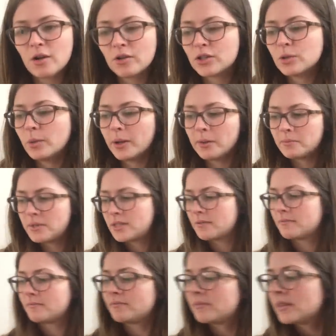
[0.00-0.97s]
Onto
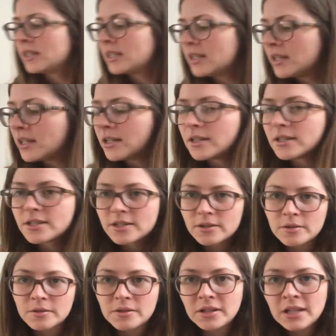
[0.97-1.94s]
whips.
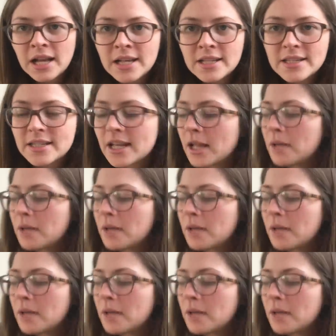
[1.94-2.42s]
So the last